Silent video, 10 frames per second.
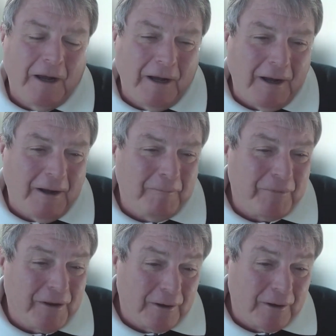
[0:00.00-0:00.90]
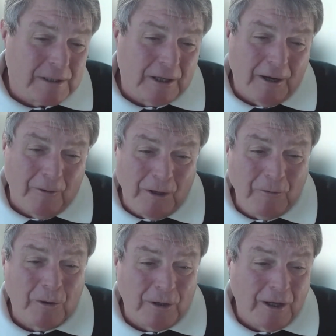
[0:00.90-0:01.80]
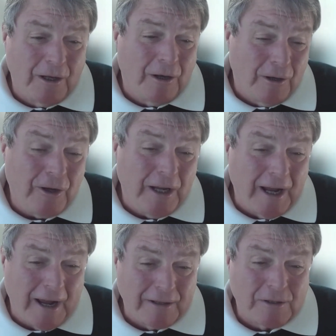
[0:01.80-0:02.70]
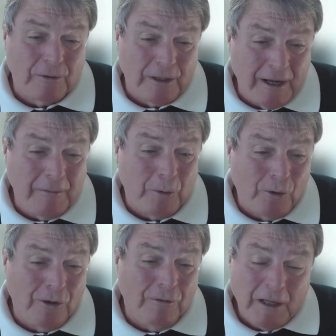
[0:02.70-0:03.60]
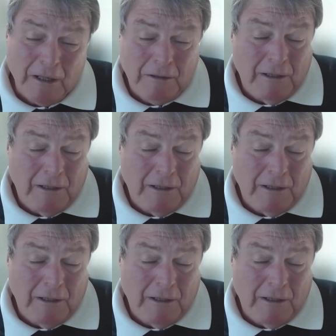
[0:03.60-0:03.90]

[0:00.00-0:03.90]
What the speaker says: that we were looking at to enable